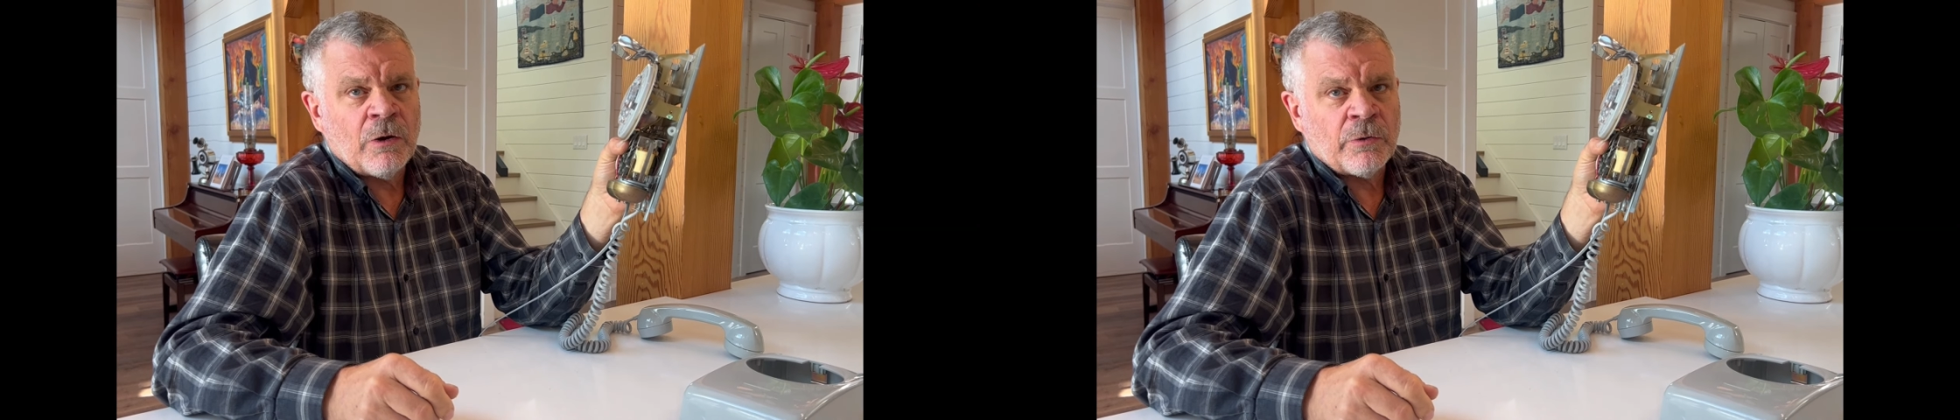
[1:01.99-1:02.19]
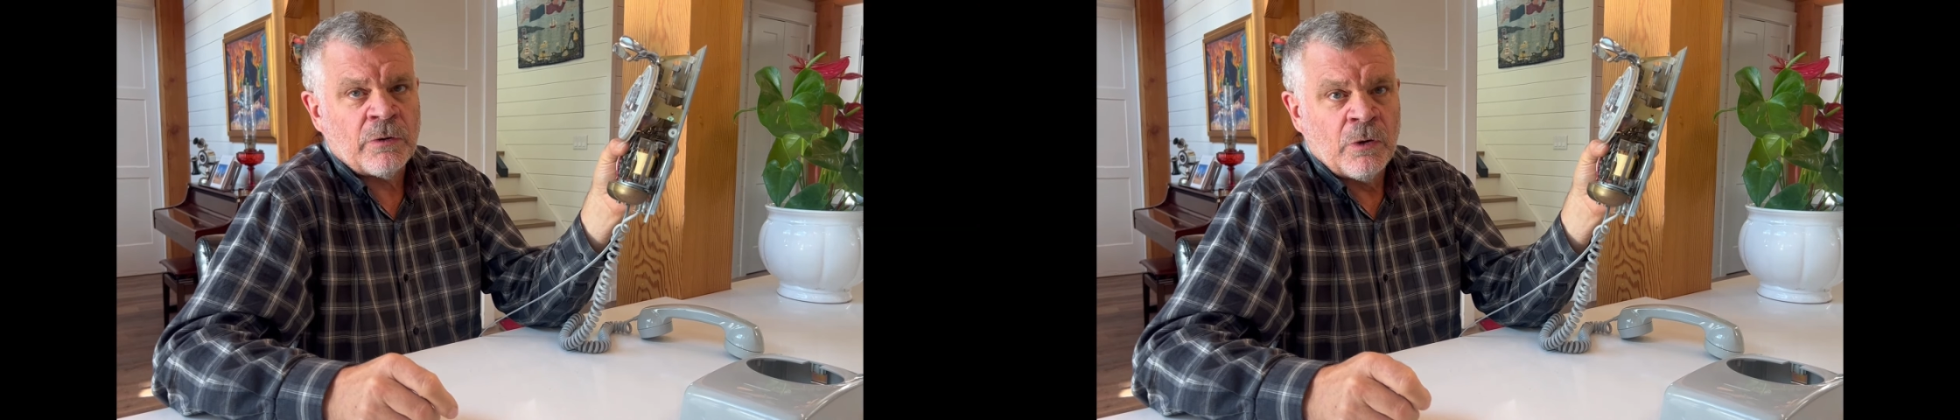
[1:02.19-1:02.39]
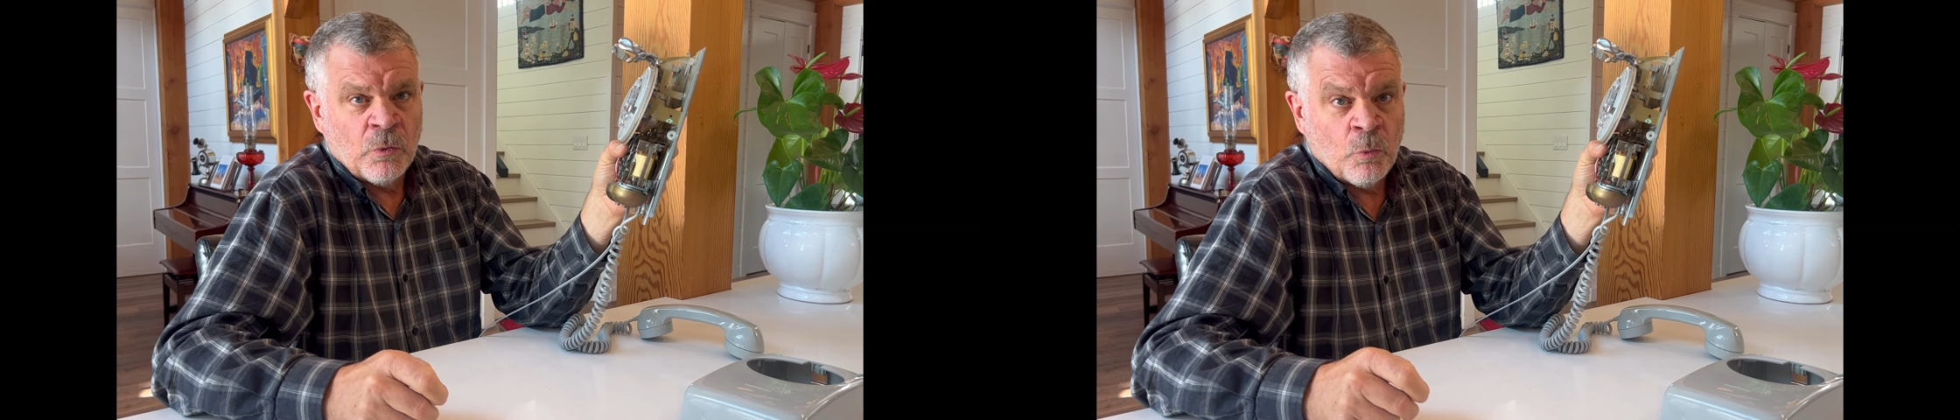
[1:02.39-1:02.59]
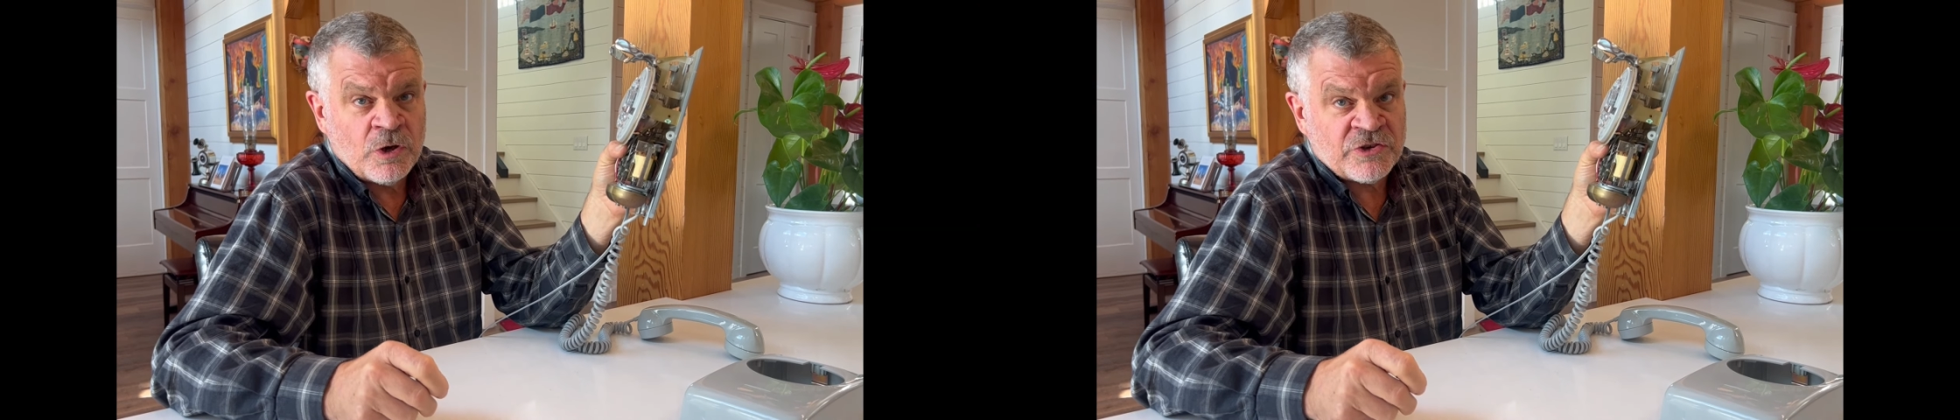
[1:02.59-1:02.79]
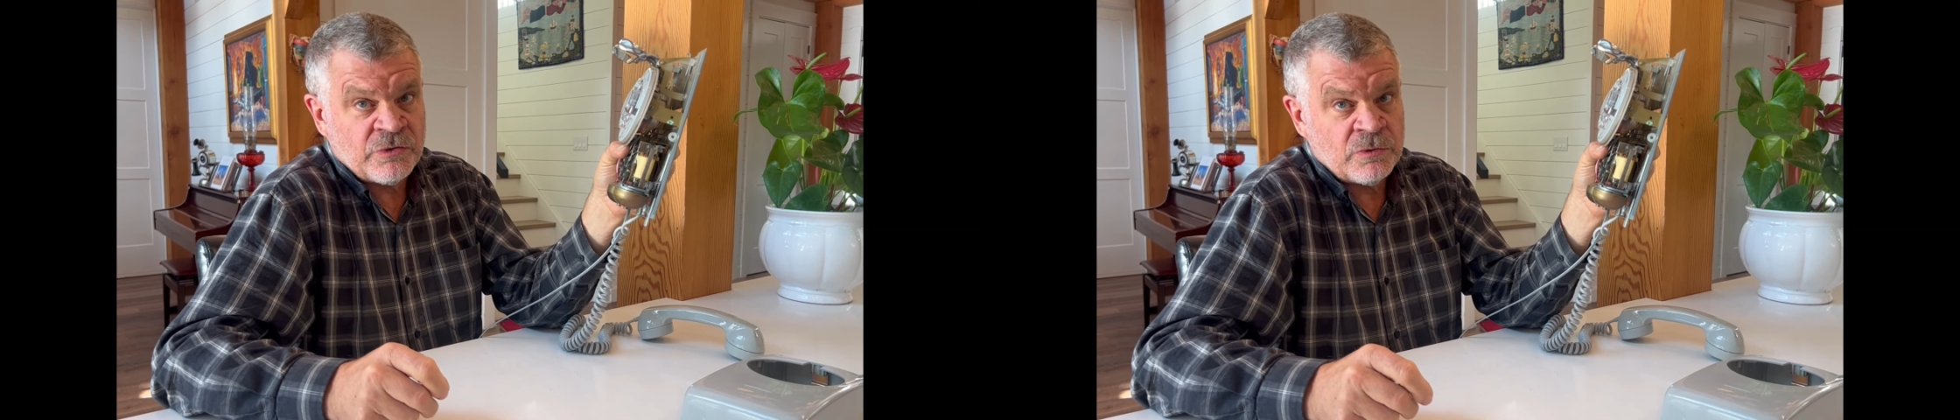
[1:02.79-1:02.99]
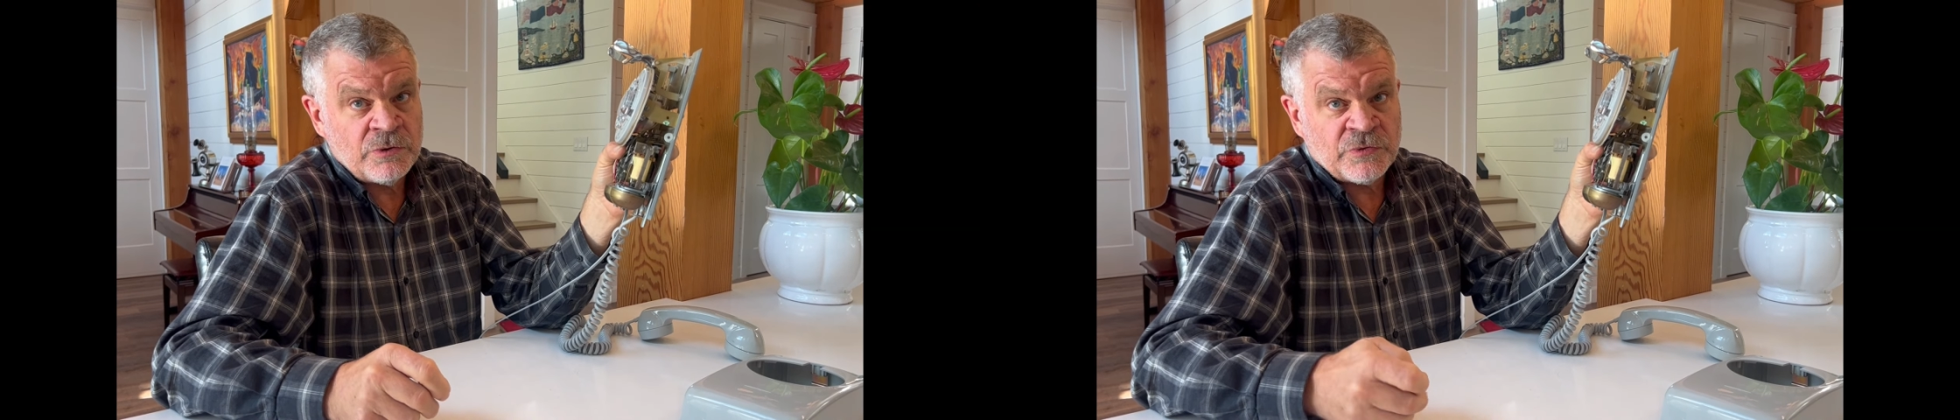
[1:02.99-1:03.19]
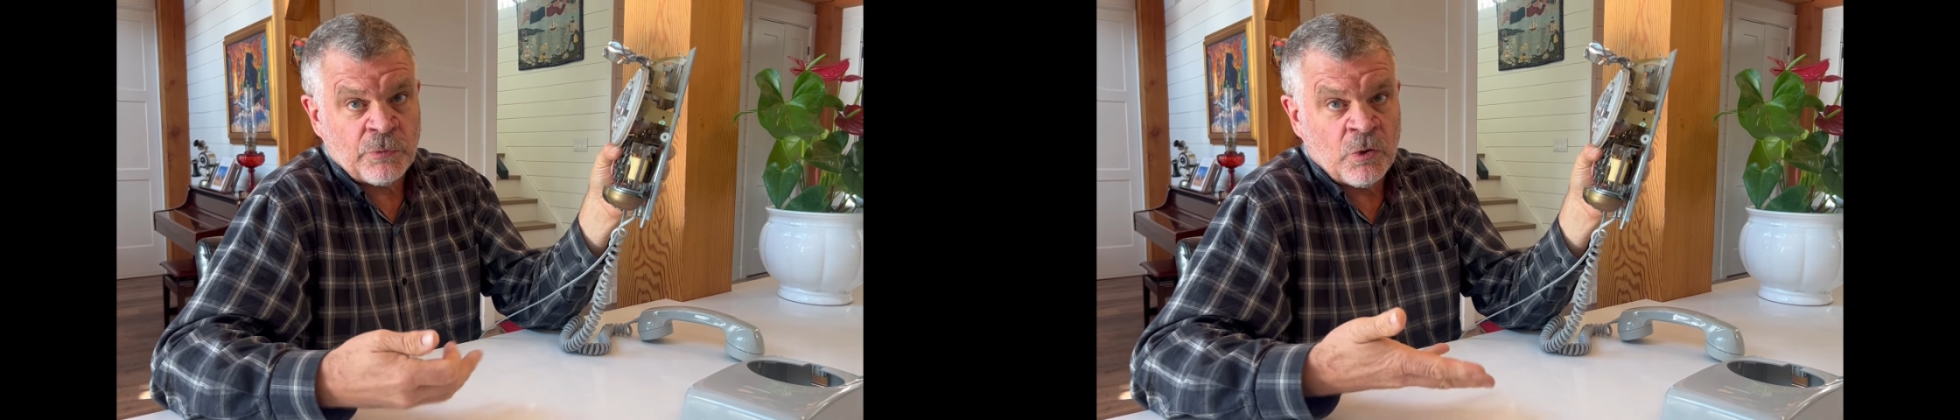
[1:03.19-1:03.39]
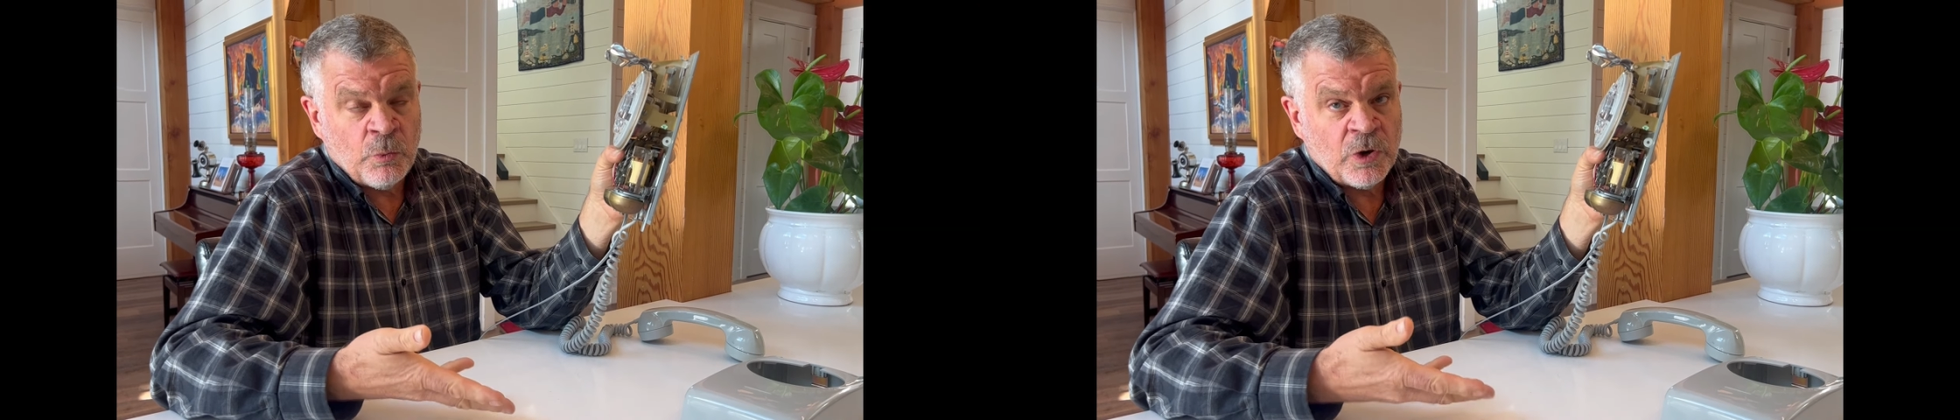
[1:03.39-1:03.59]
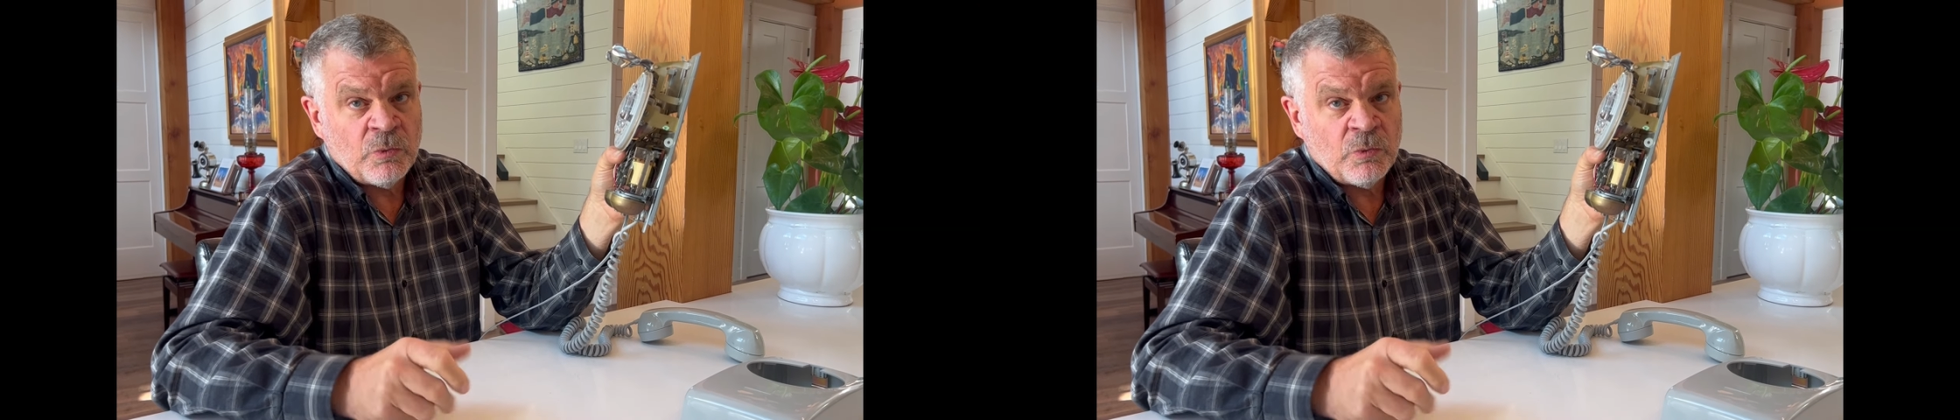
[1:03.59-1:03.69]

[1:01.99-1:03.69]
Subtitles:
or wood screws for a wood